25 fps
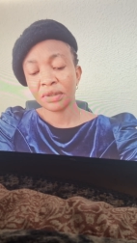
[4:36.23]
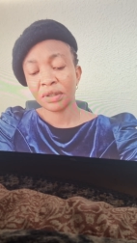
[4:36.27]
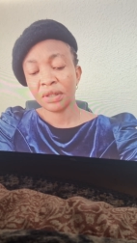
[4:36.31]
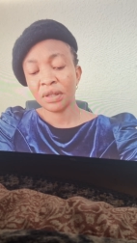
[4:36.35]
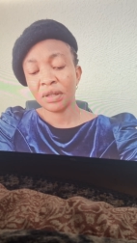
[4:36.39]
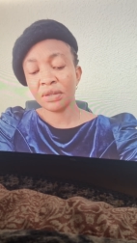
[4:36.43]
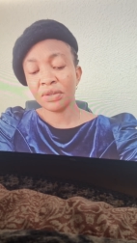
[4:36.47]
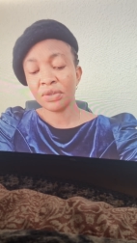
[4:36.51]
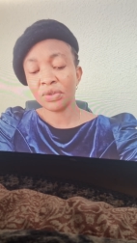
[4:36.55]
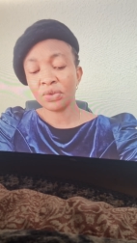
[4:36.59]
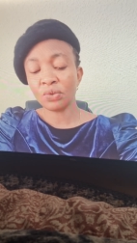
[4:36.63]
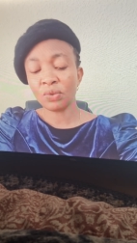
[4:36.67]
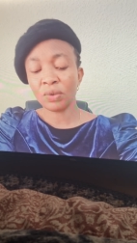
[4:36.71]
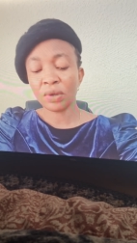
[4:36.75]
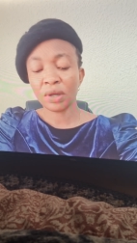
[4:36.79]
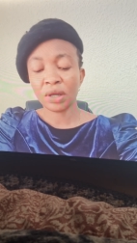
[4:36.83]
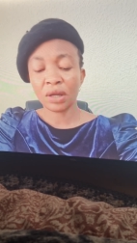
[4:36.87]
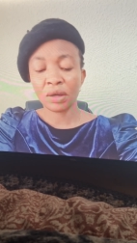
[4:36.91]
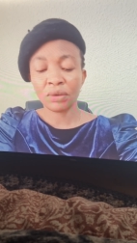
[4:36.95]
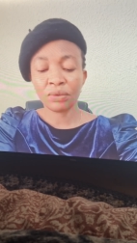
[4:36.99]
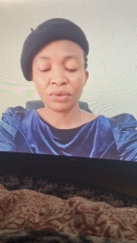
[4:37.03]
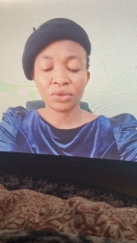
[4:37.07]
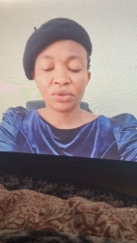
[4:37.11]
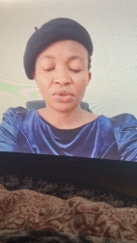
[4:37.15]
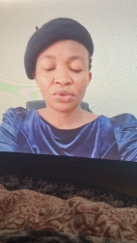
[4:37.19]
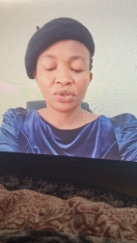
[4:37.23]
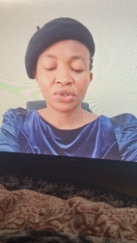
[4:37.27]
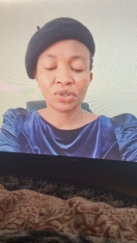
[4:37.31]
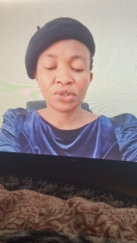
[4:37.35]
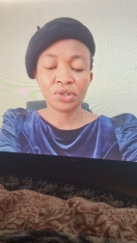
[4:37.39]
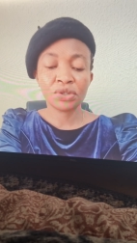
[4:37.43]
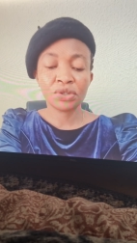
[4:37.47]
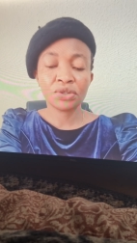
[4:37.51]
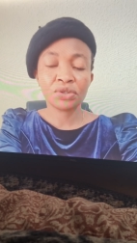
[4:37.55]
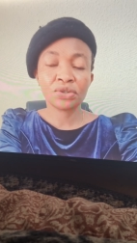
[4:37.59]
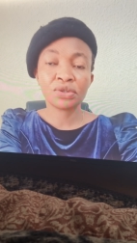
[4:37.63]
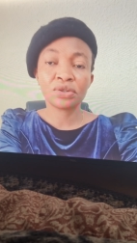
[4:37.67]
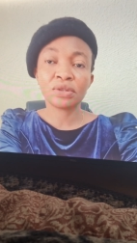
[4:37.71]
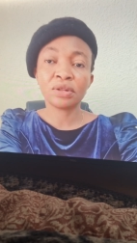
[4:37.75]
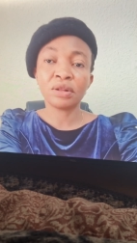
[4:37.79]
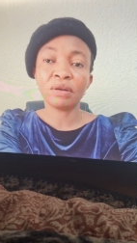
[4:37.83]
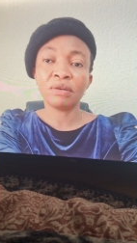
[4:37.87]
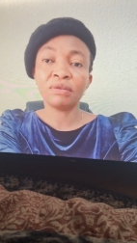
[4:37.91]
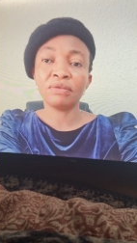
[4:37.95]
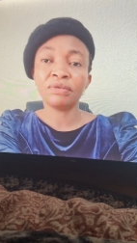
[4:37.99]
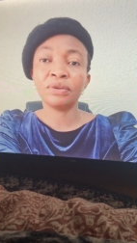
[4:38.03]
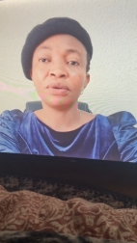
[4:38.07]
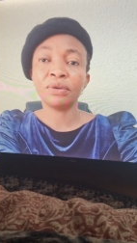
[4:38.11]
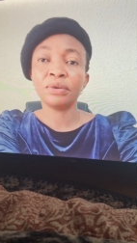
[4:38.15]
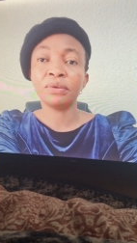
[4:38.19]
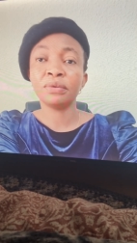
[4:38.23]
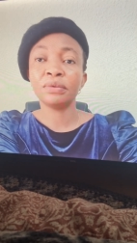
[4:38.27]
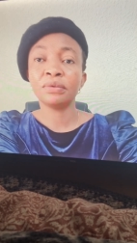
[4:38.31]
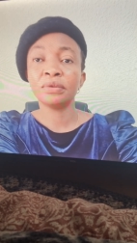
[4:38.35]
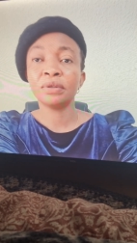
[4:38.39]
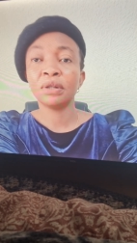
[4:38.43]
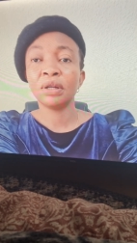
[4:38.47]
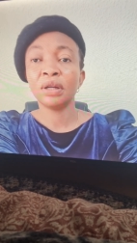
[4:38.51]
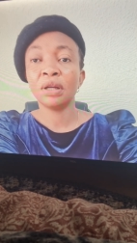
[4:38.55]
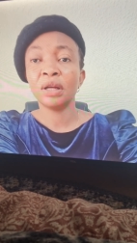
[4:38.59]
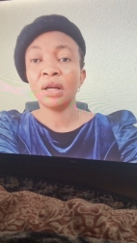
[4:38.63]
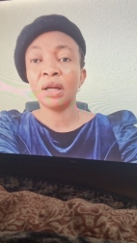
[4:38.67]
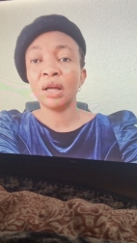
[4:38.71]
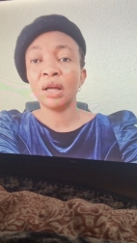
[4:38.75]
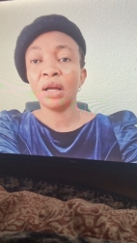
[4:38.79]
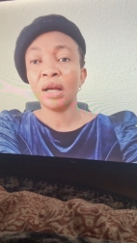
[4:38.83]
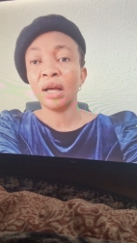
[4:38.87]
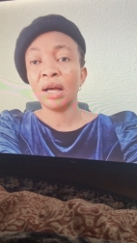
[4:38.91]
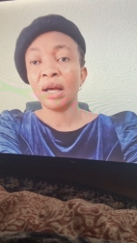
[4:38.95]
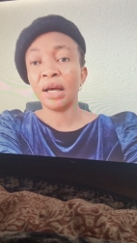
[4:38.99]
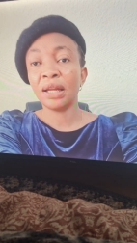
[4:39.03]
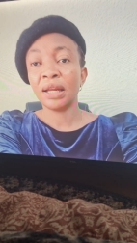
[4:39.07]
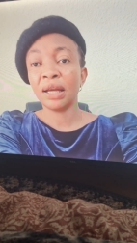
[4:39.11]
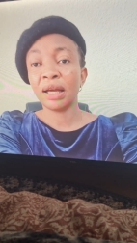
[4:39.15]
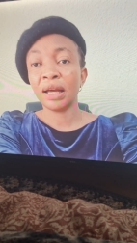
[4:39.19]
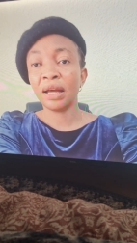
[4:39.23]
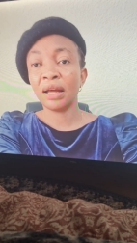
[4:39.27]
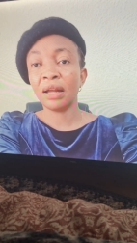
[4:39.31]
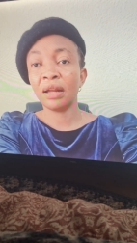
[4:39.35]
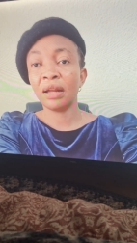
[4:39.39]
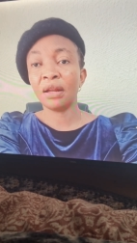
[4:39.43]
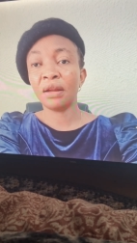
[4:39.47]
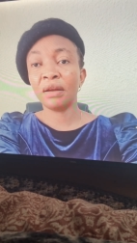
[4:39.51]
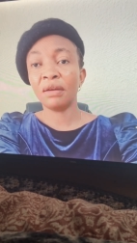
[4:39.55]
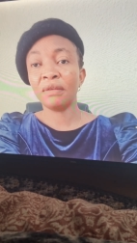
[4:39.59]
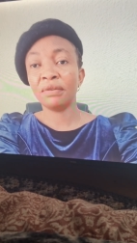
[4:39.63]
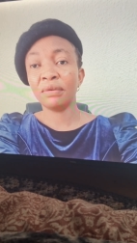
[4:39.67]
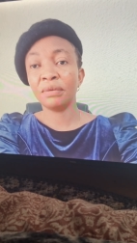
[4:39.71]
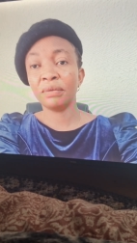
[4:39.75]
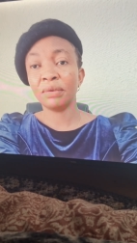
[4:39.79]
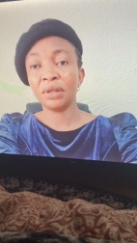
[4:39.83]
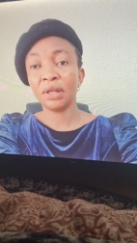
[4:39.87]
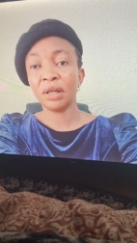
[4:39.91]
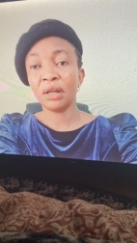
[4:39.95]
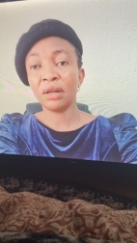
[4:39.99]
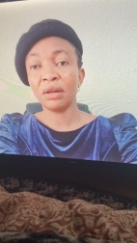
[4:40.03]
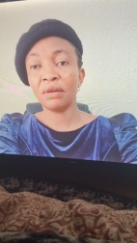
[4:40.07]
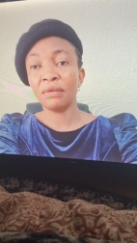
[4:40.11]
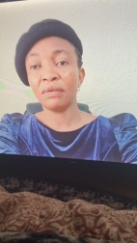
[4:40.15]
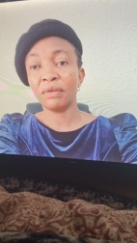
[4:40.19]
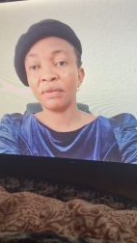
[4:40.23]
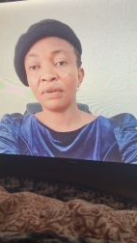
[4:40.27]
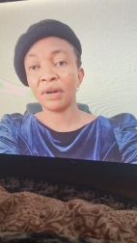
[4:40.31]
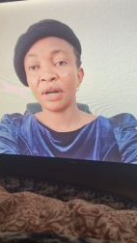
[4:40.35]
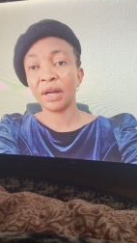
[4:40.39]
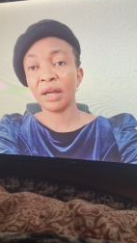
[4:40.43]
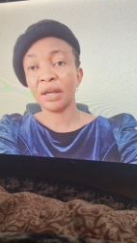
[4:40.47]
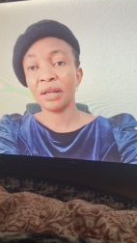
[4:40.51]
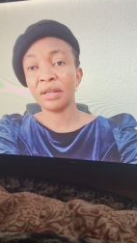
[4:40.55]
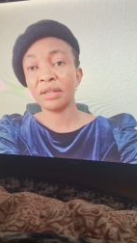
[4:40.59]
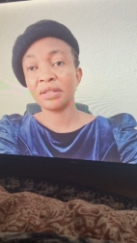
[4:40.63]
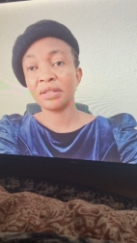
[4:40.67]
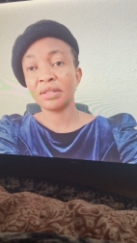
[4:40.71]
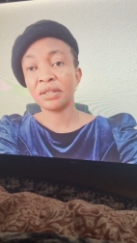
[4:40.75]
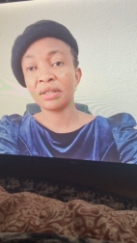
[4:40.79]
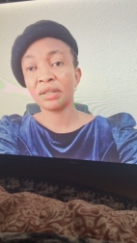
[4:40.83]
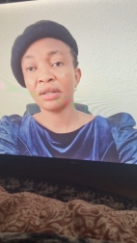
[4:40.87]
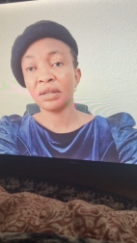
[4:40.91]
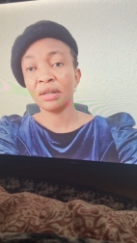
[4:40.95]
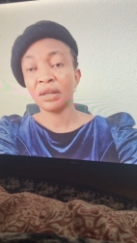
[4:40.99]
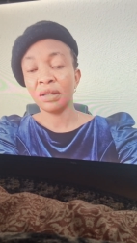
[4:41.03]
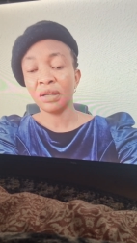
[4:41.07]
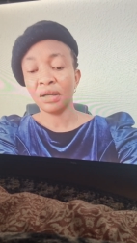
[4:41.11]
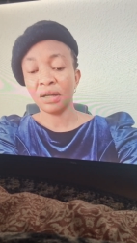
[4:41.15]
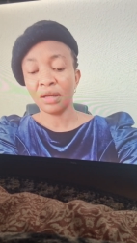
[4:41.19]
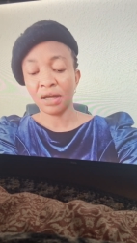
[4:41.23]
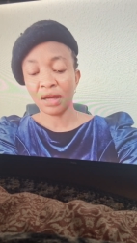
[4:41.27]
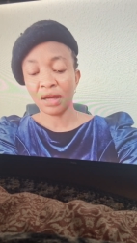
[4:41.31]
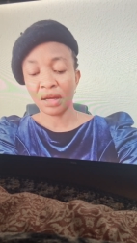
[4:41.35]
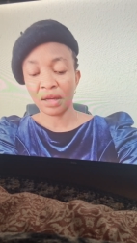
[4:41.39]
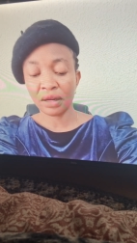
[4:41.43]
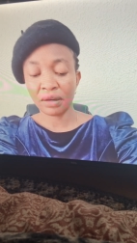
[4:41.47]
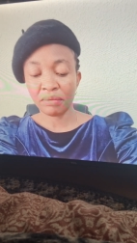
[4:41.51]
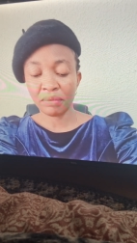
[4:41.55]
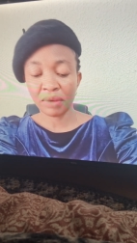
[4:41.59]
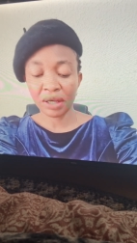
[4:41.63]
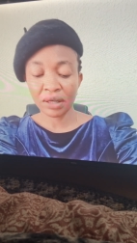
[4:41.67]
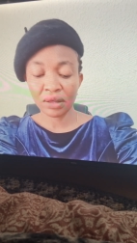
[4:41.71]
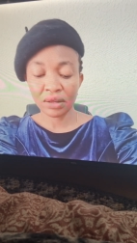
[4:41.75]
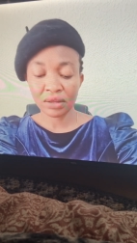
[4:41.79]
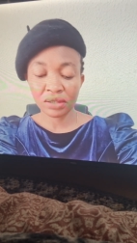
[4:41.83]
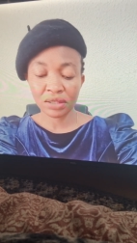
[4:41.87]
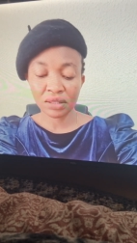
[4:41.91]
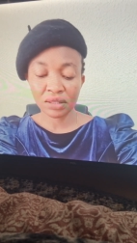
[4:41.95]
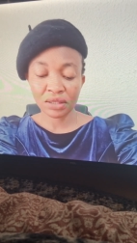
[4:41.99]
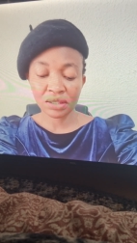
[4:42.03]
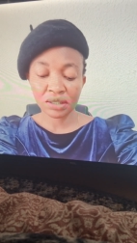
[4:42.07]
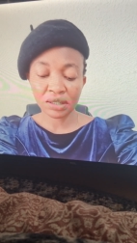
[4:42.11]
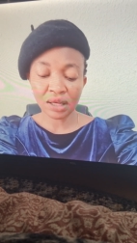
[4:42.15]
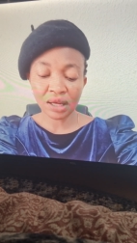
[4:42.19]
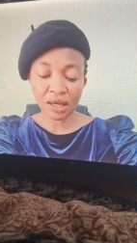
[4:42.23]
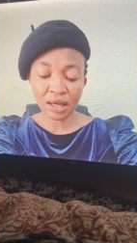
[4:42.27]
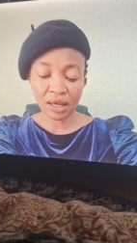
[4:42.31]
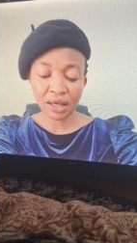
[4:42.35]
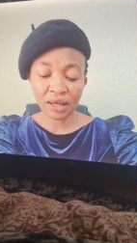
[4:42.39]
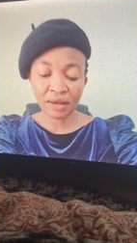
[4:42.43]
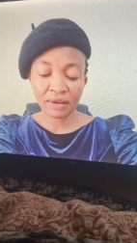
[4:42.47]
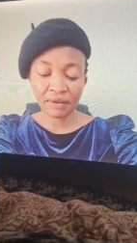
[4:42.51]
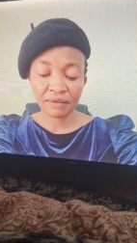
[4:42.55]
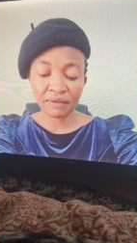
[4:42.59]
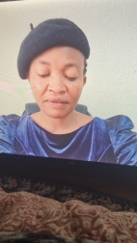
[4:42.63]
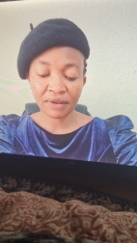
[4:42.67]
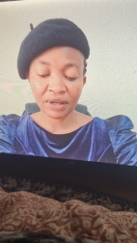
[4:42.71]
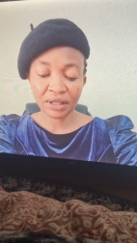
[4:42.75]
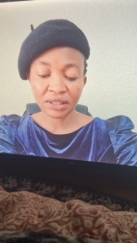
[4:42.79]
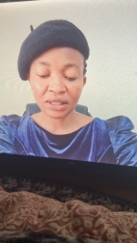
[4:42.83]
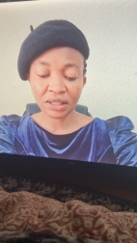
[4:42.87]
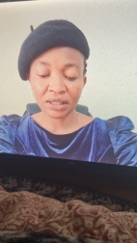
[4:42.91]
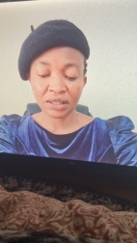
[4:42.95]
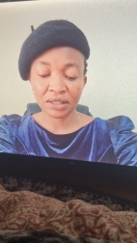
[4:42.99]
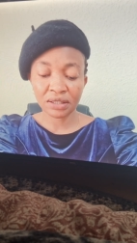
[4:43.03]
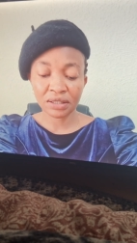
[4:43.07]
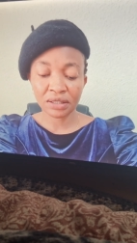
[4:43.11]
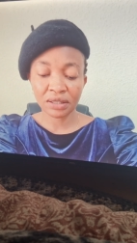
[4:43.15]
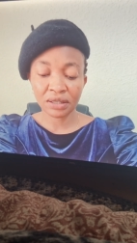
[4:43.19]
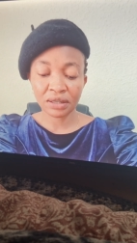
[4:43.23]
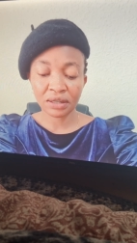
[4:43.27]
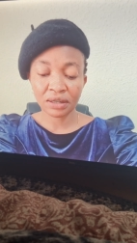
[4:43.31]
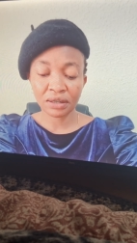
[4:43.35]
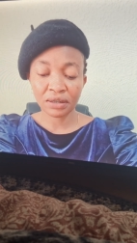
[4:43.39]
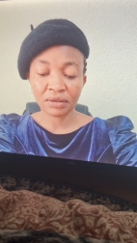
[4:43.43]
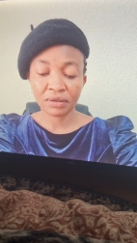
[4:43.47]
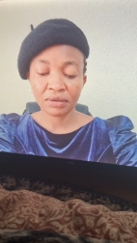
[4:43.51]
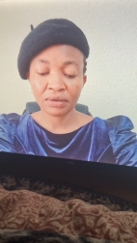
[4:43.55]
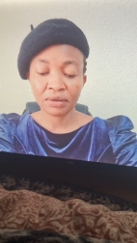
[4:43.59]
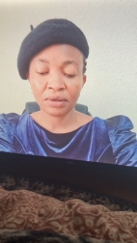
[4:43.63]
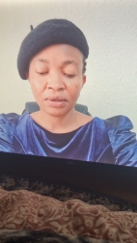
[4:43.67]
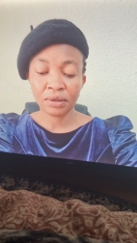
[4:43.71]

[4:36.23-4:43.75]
It is well with you. Jesus loves you. And I love you with the love of Christ. I remain your sister, Evangelist Sarah.